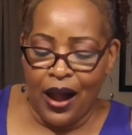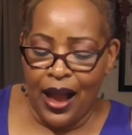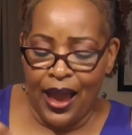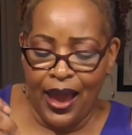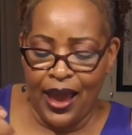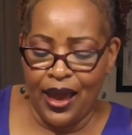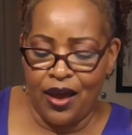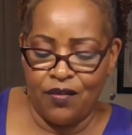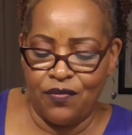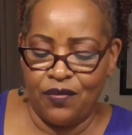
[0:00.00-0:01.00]
I
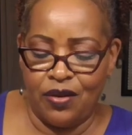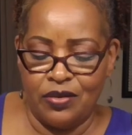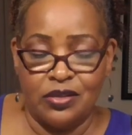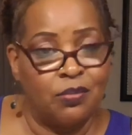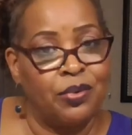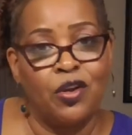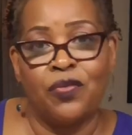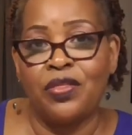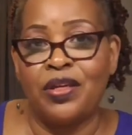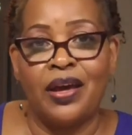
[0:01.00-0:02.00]
have some
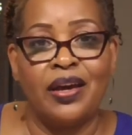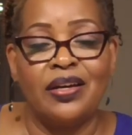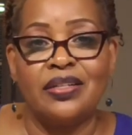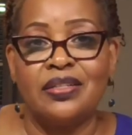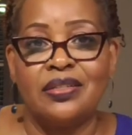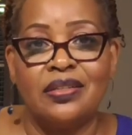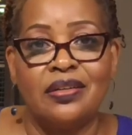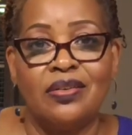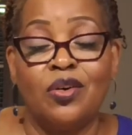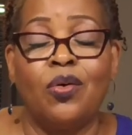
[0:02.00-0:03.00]
beautiful things,
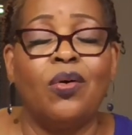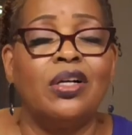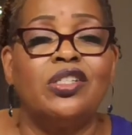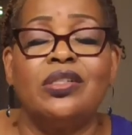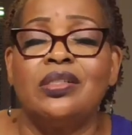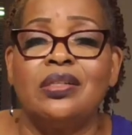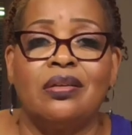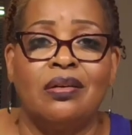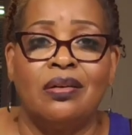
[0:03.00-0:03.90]
gorgeous.